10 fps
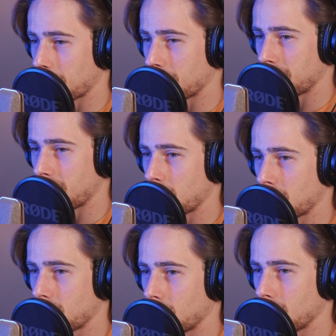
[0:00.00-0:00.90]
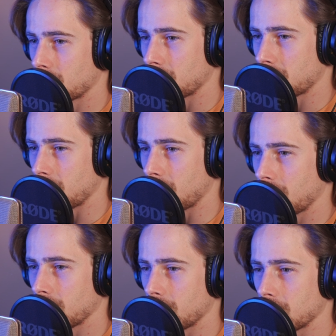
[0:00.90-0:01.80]
I'm very curious to see
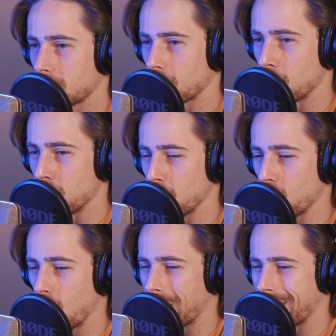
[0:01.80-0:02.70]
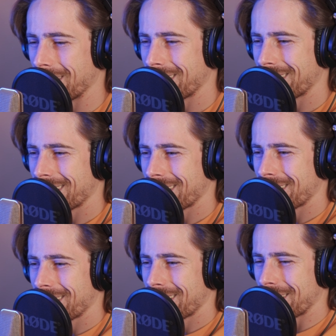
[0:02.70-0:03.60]
this new one.
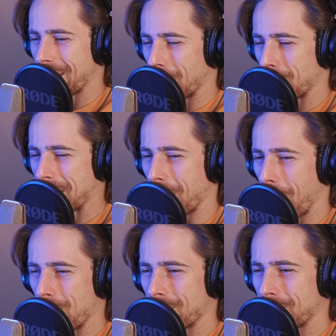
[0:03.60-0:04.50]
Here we go.